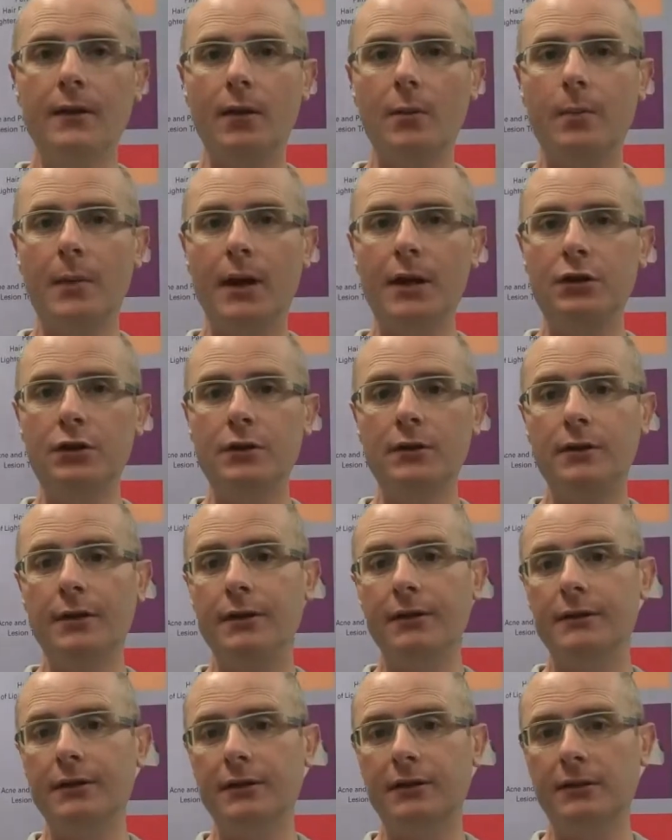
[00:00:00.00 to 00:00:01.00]
and the bass unit
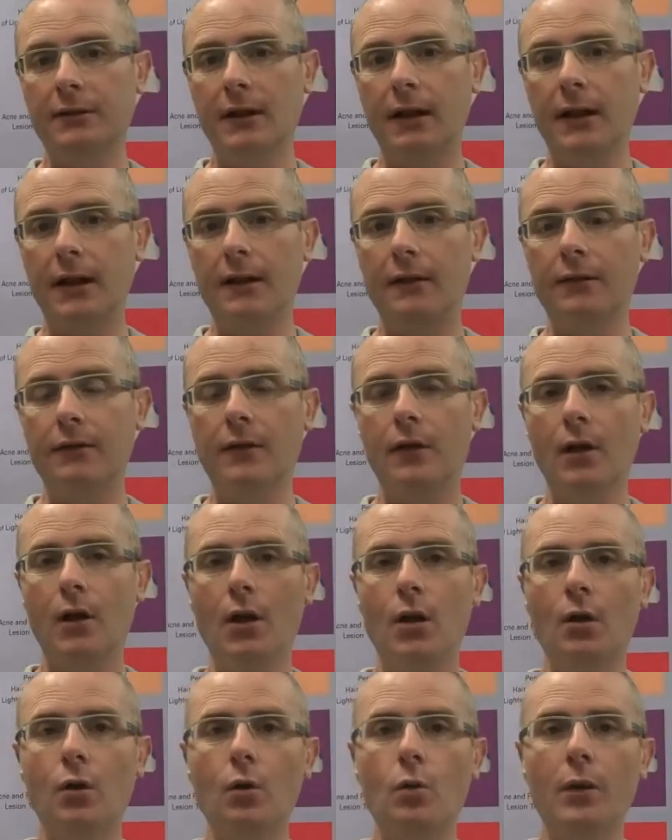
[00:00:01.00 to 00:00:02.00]
is a slave,
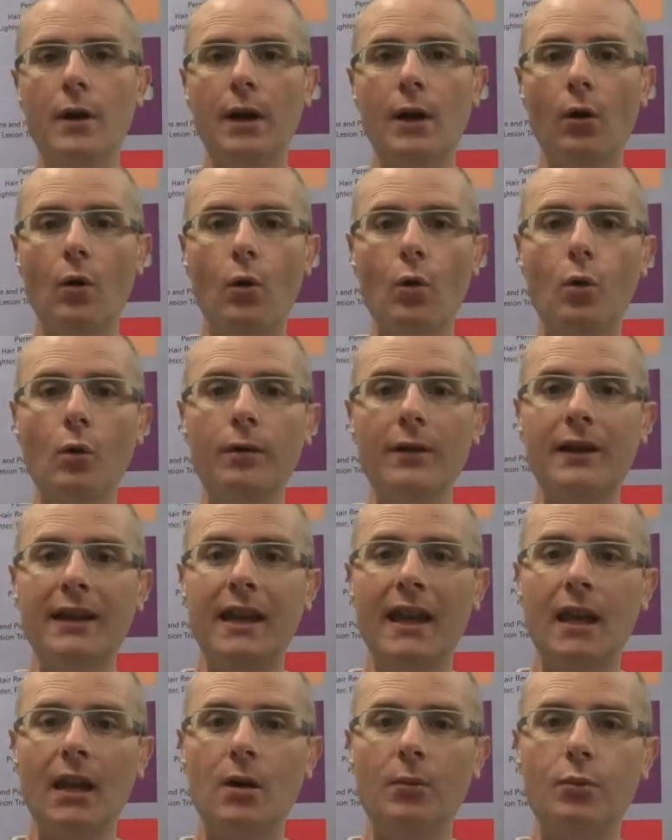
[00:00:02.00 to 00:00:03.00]
where all the
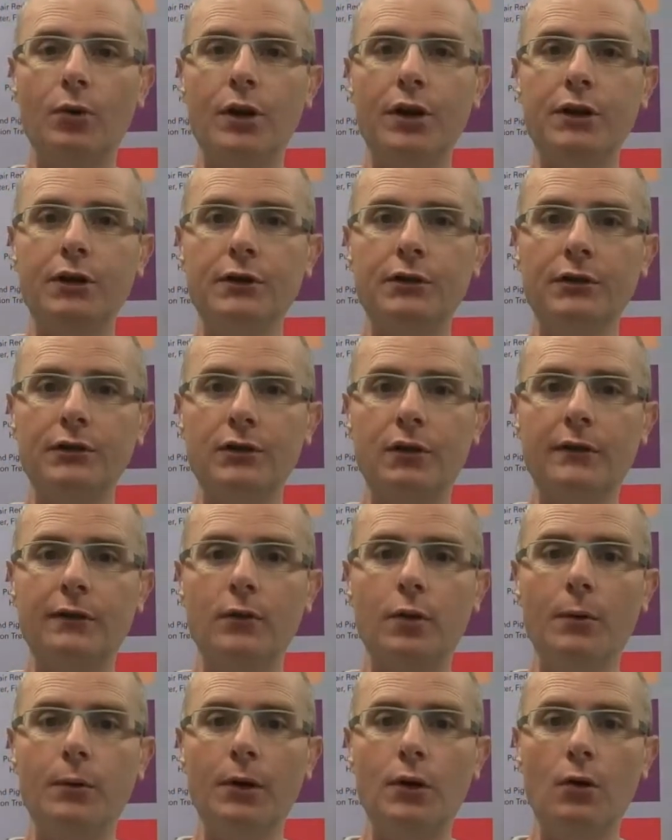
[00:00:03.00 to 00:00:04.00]
calibration
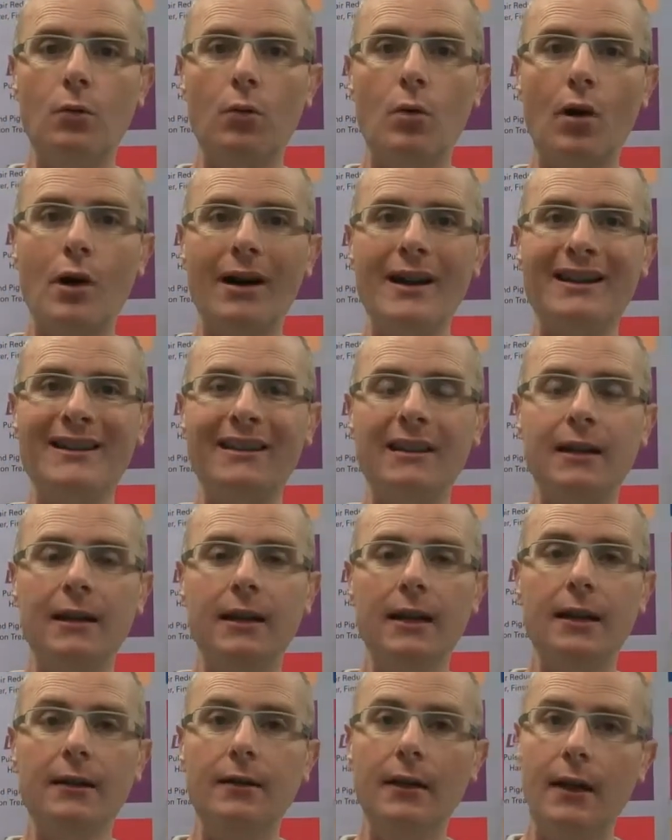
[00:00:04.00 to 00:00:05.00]
software required
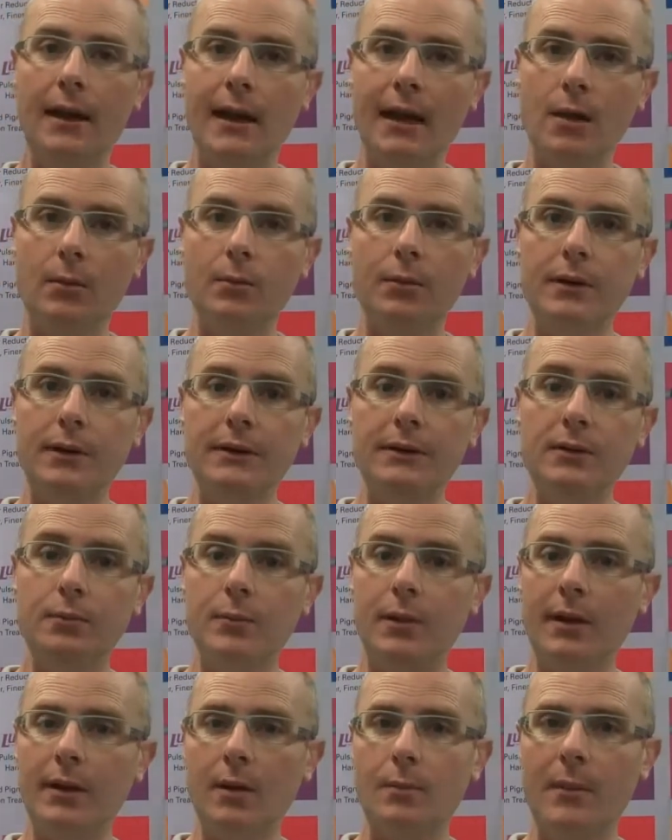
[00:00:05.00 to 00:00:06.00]
in the handpiece,
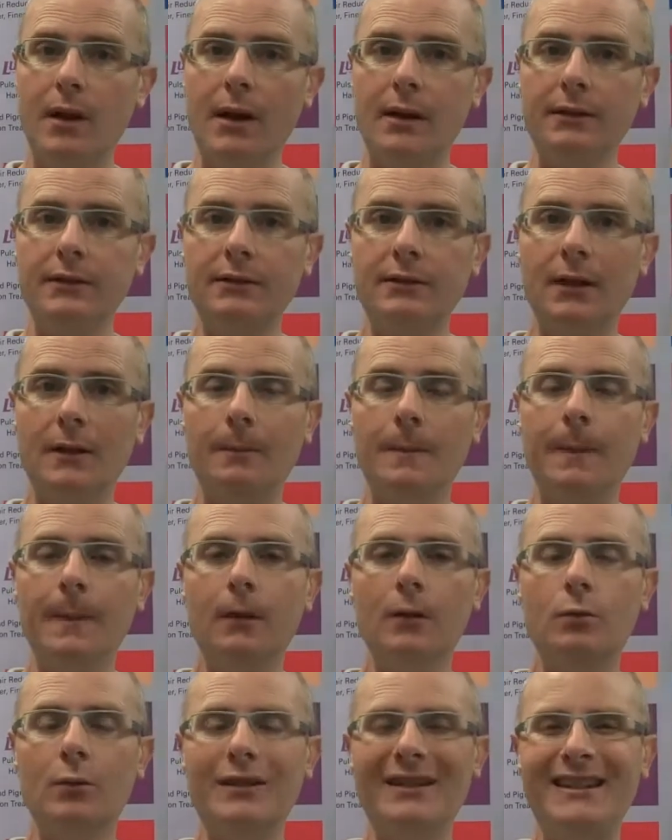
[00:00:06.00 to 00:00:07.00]
being the master,
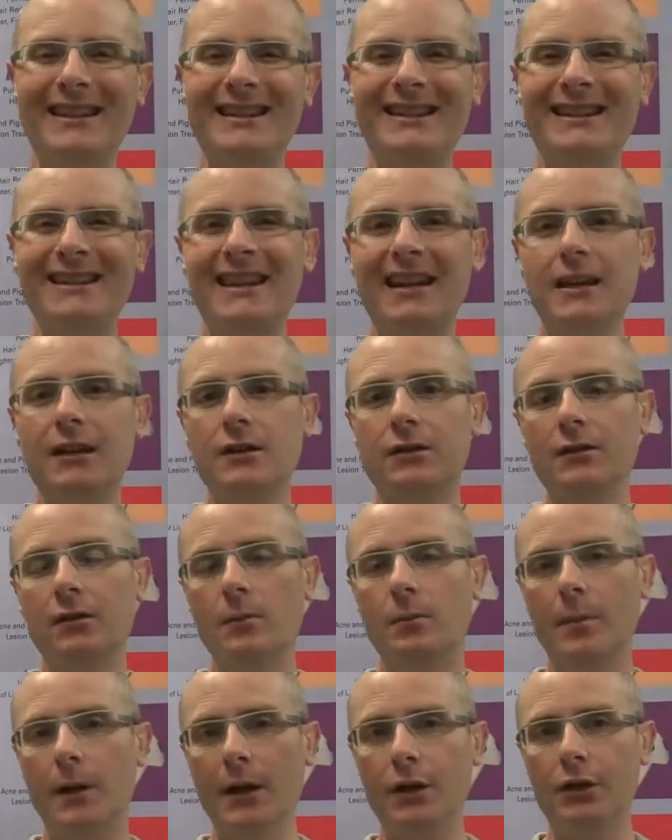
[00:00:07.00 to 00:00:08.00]
would dictate to
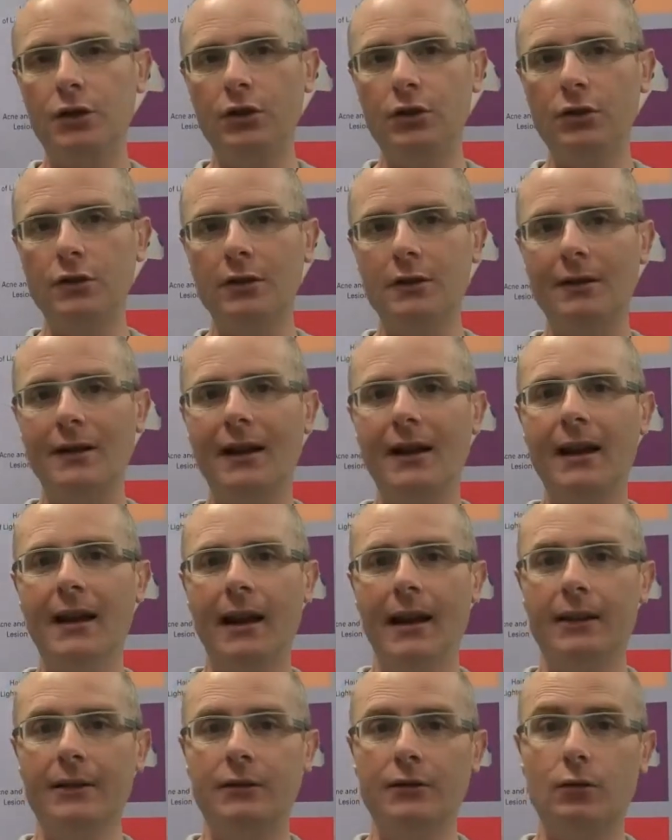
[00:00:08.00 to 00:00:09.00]
the bass unit
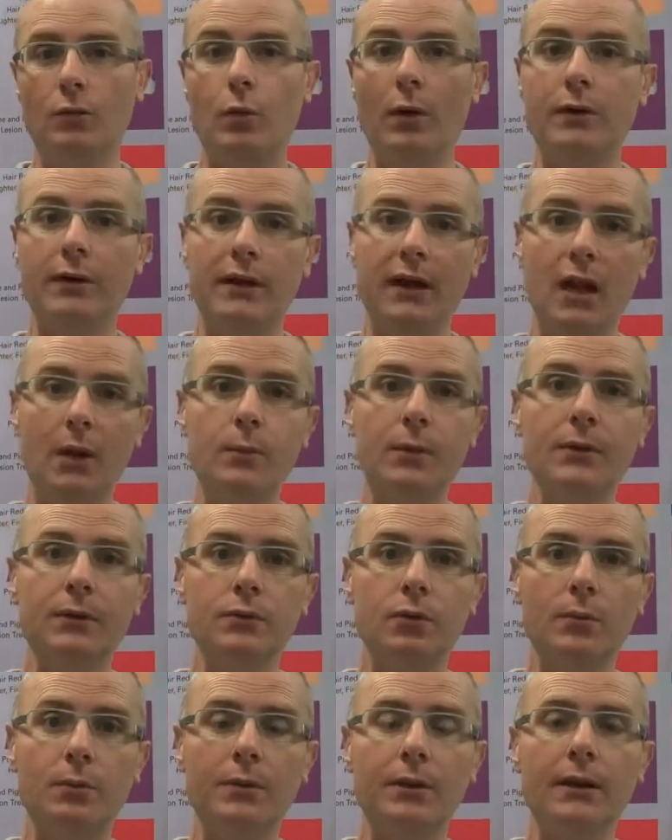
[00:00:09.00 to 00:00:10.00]
as to what the
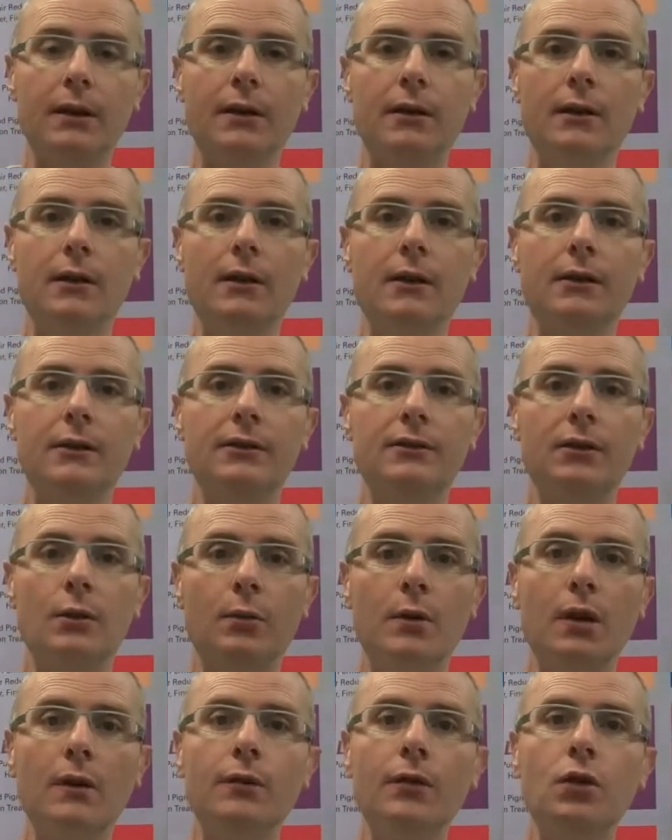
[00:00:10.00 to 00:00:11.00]
outputs would be.
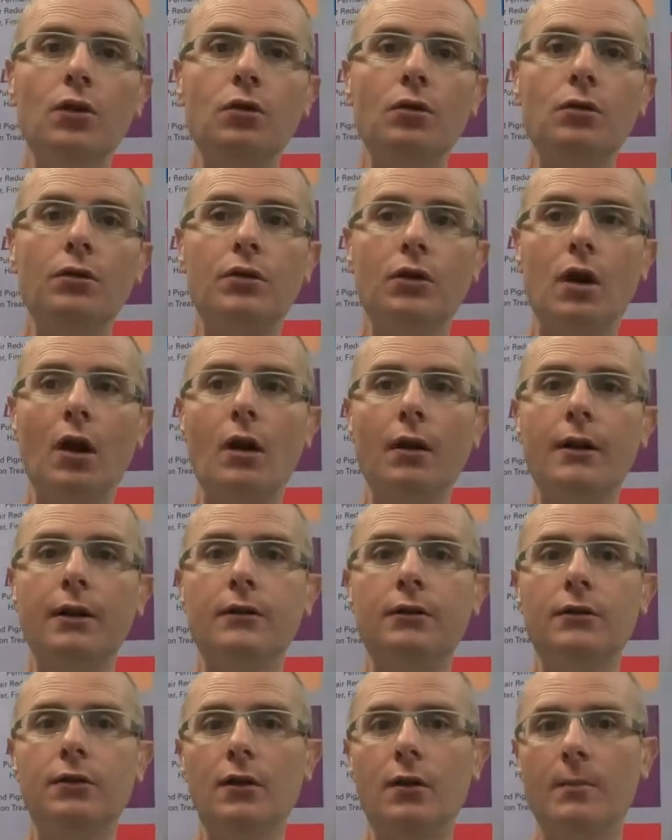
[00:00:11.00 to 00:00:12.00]
So whatever you dial
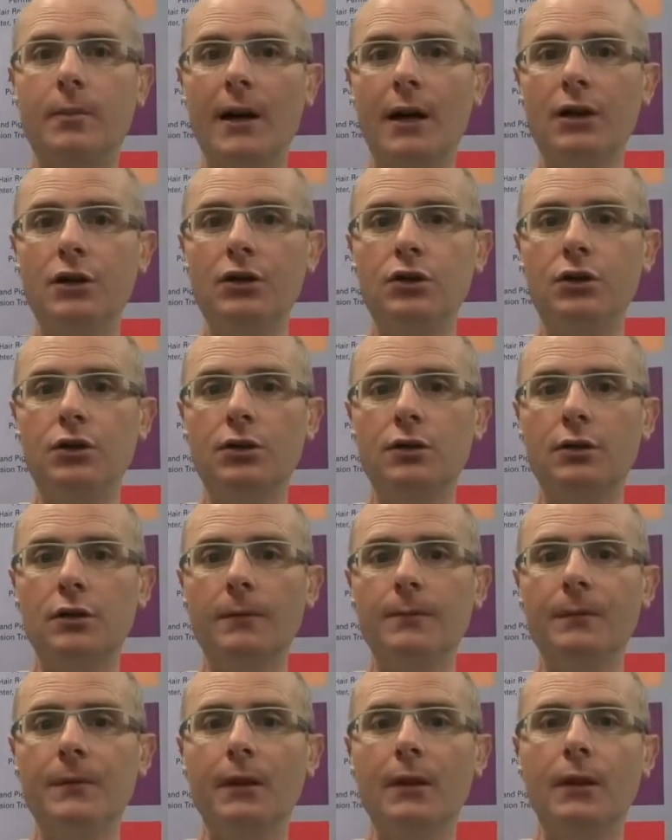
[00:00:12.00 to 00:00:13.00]
into your bass
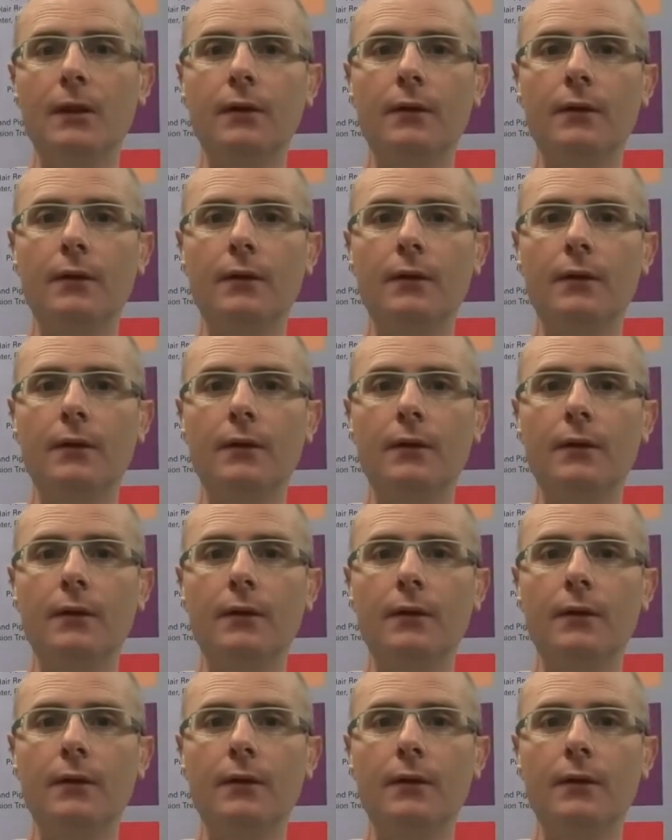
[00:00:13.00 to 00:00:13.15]
unit,